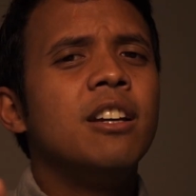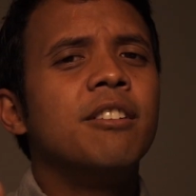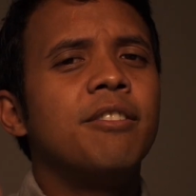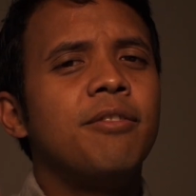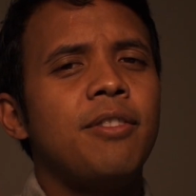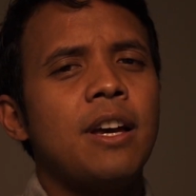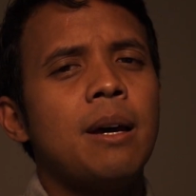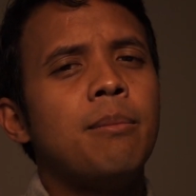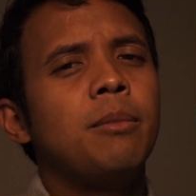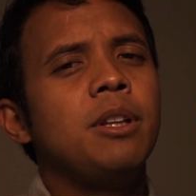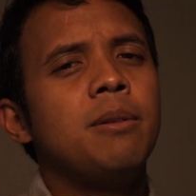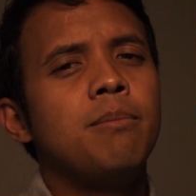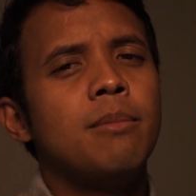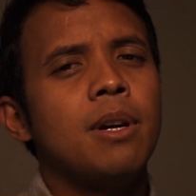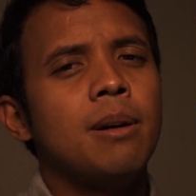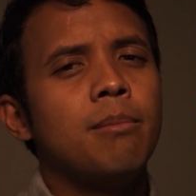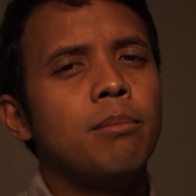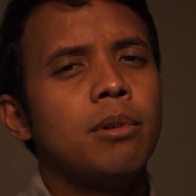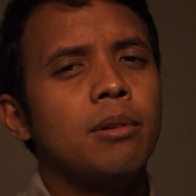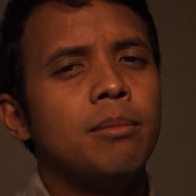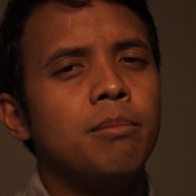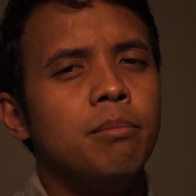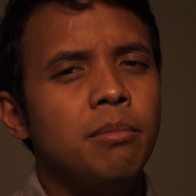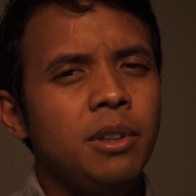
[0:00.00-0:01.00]
a family
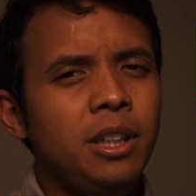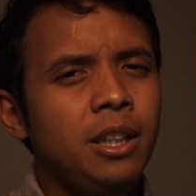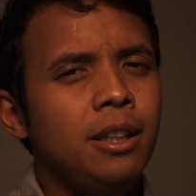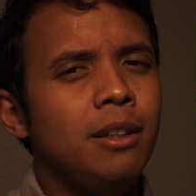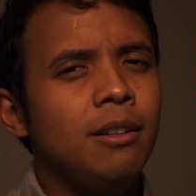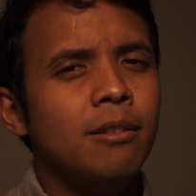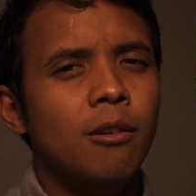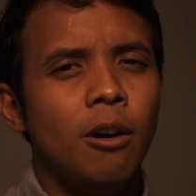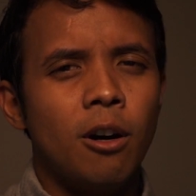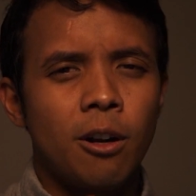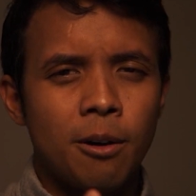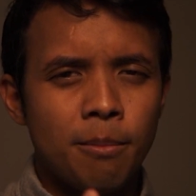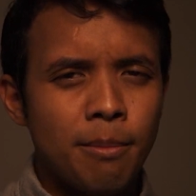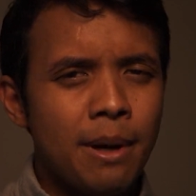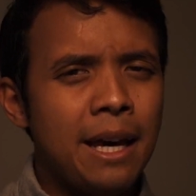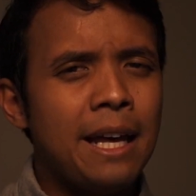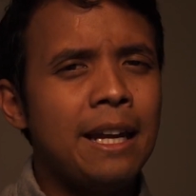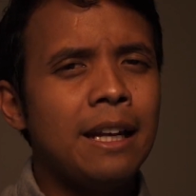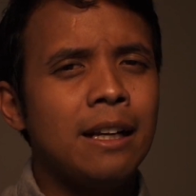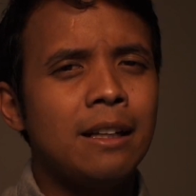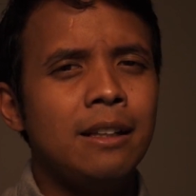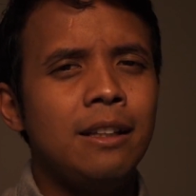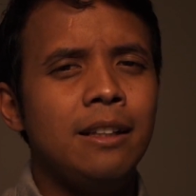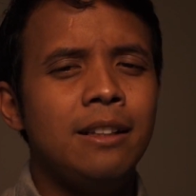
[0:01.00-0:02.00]
member mean
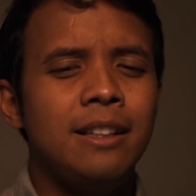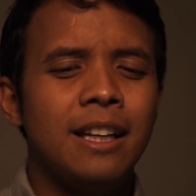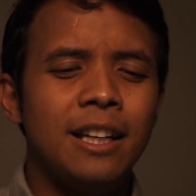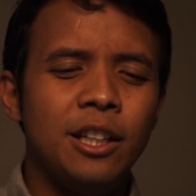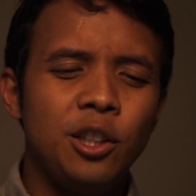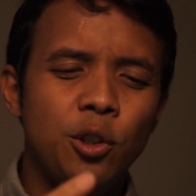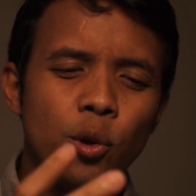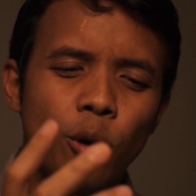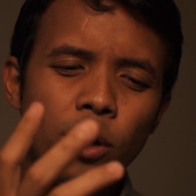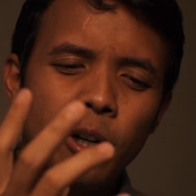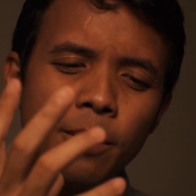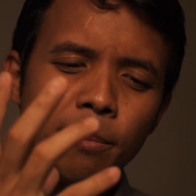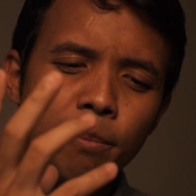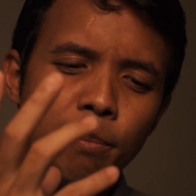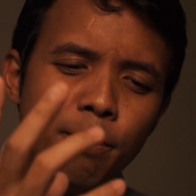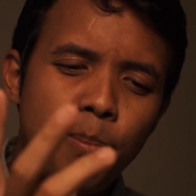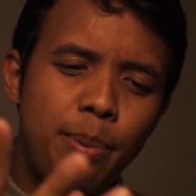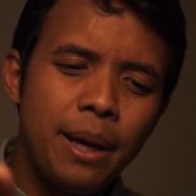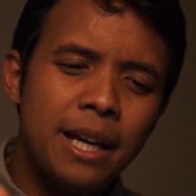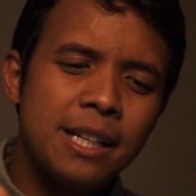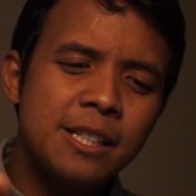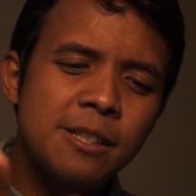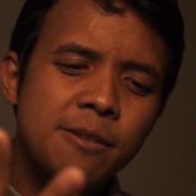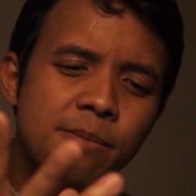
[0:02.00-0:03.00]
automatically that you're the
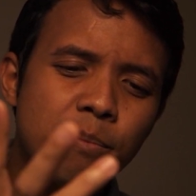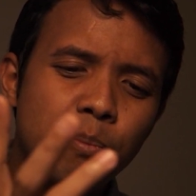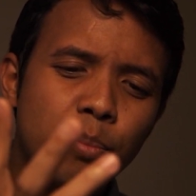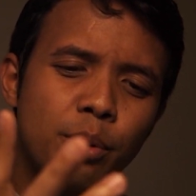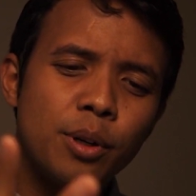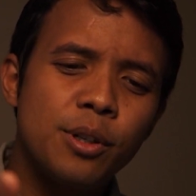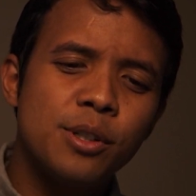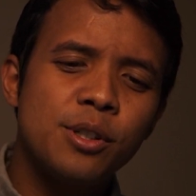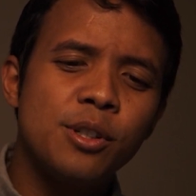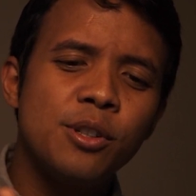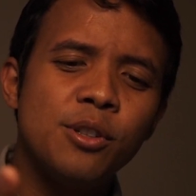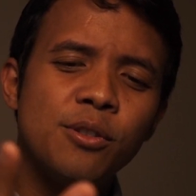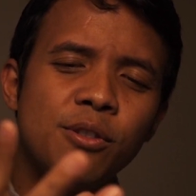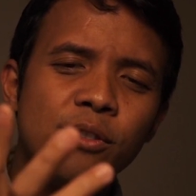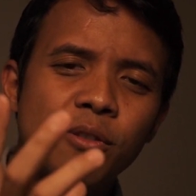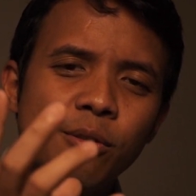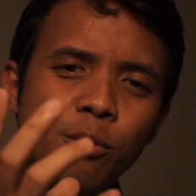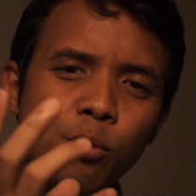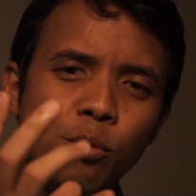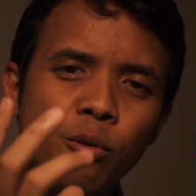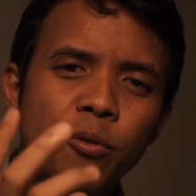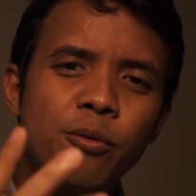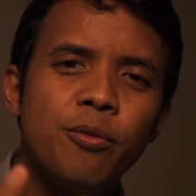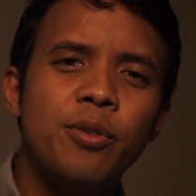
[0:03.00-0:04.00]
best person
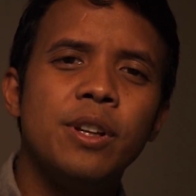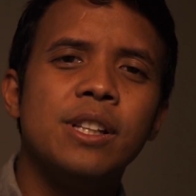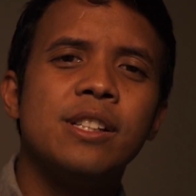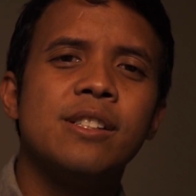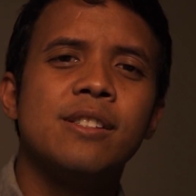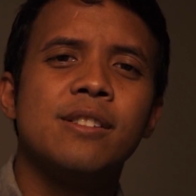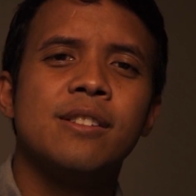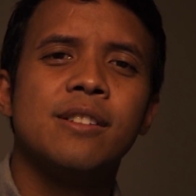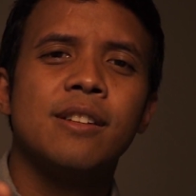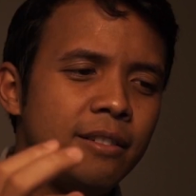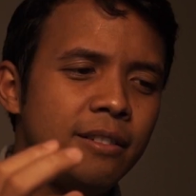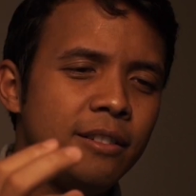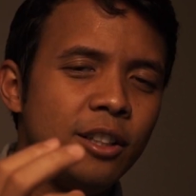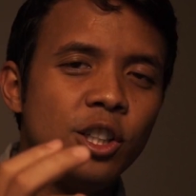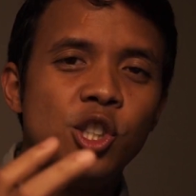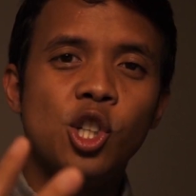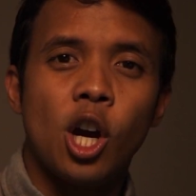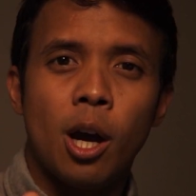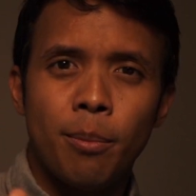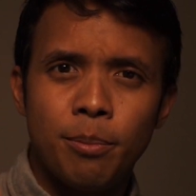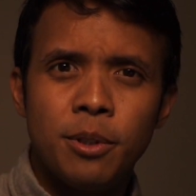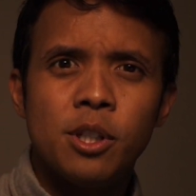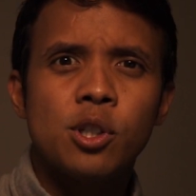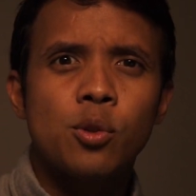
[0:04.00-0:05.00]
who fits the
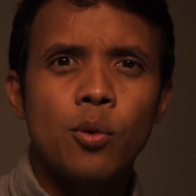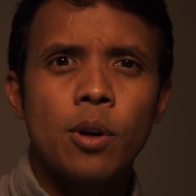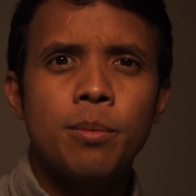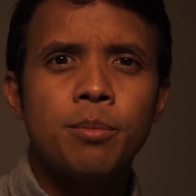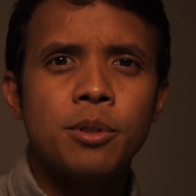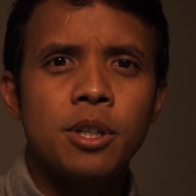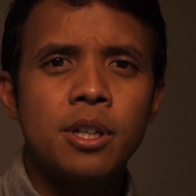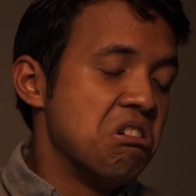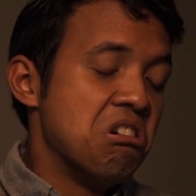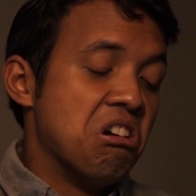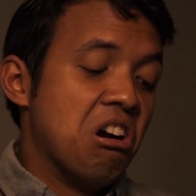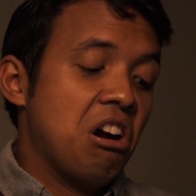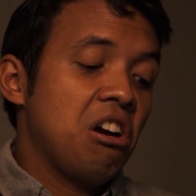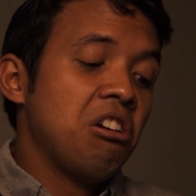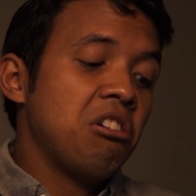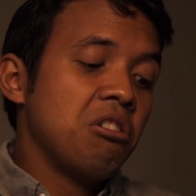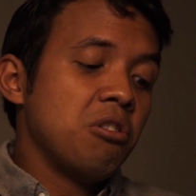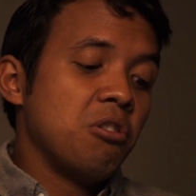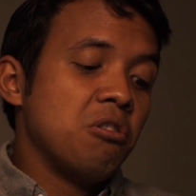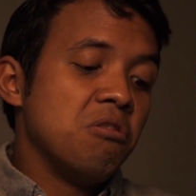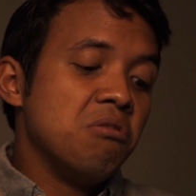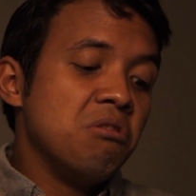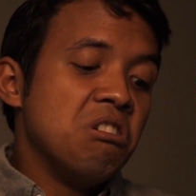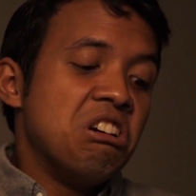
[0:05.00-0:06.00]
job description? I don't
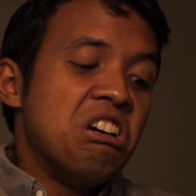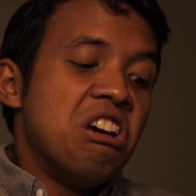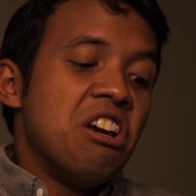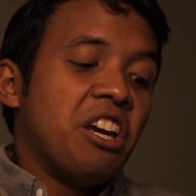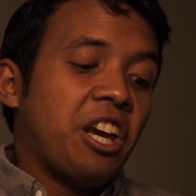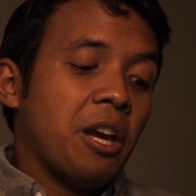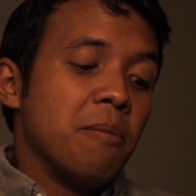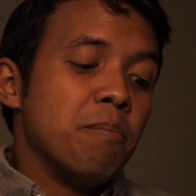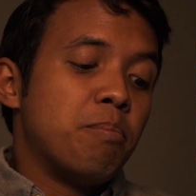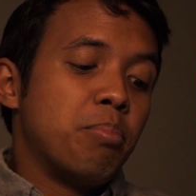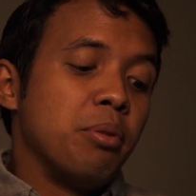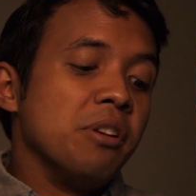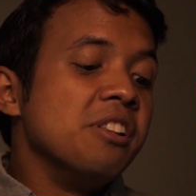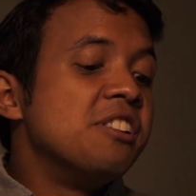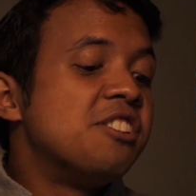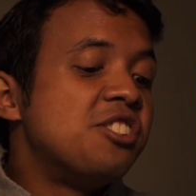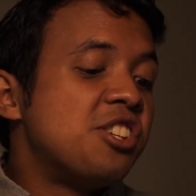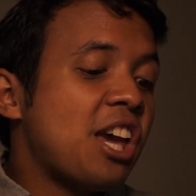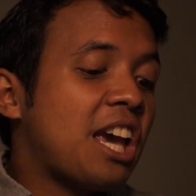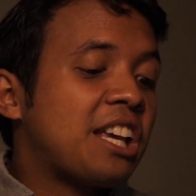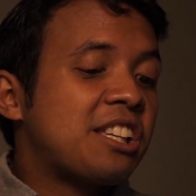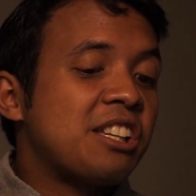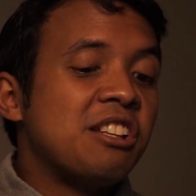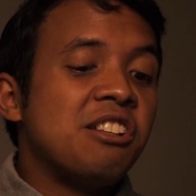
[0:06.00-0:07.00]
know. Can Prince
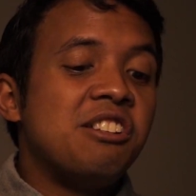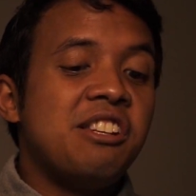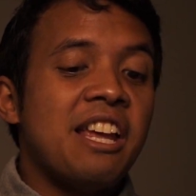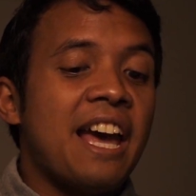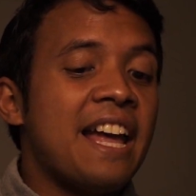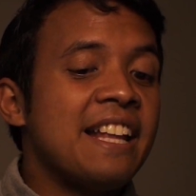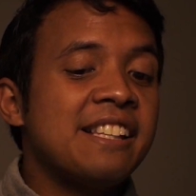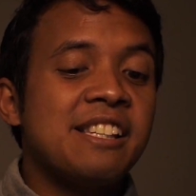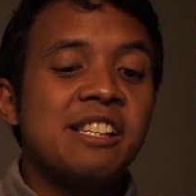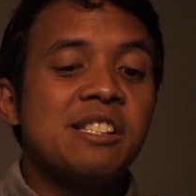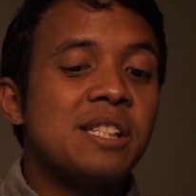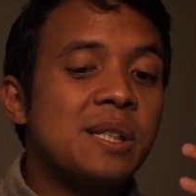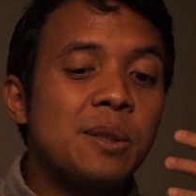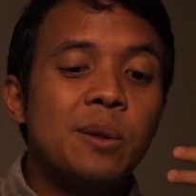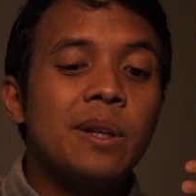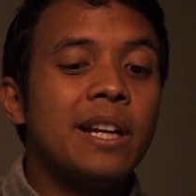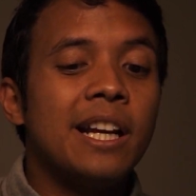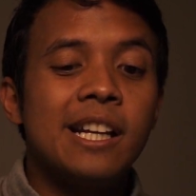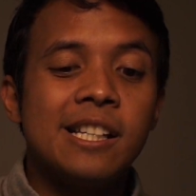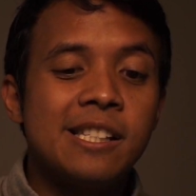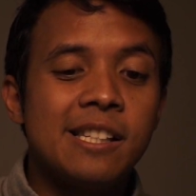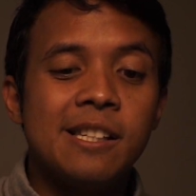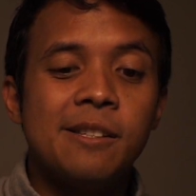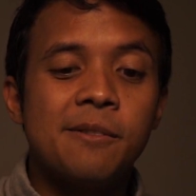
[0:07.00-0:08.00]
Jackson dance as good
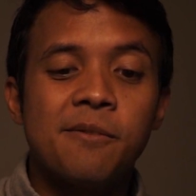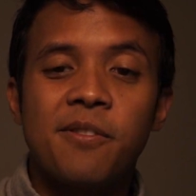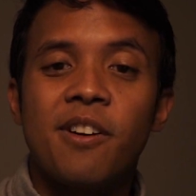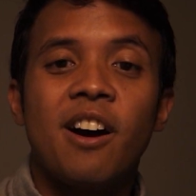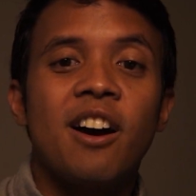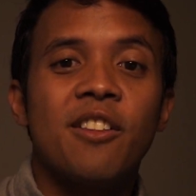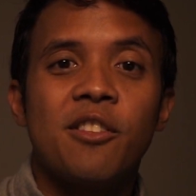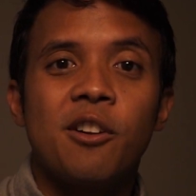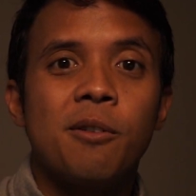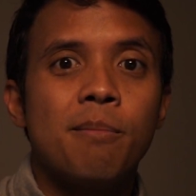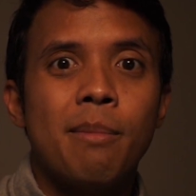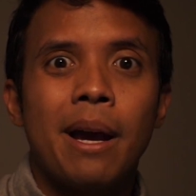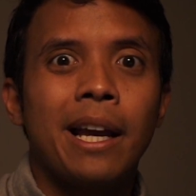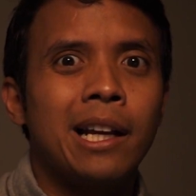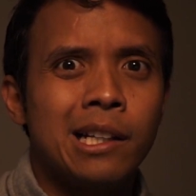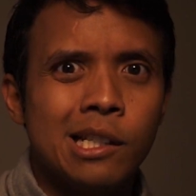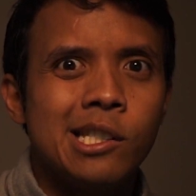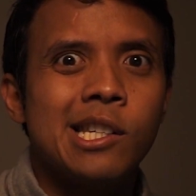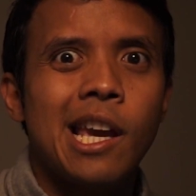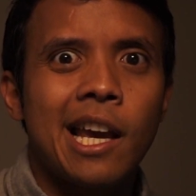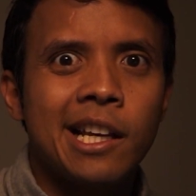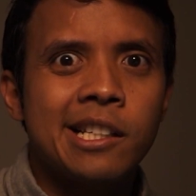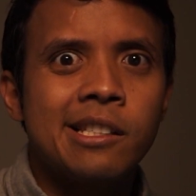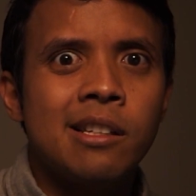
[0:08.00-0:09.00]
as his father, Michael
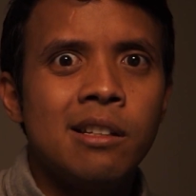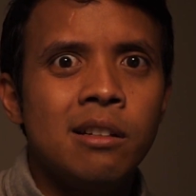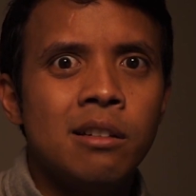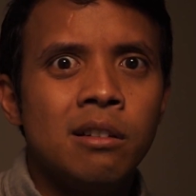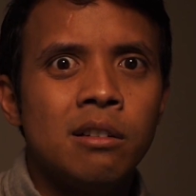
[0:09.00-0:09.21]
Jackson?